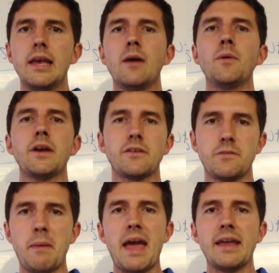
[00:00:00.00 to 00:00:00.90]
and we
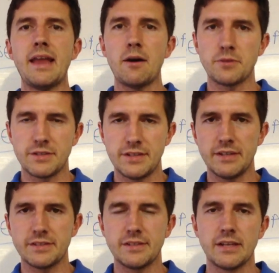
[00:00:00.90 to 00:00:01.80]
expand out to see
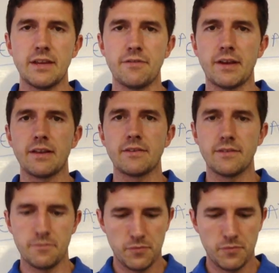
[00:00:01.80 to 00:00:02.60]
its significance,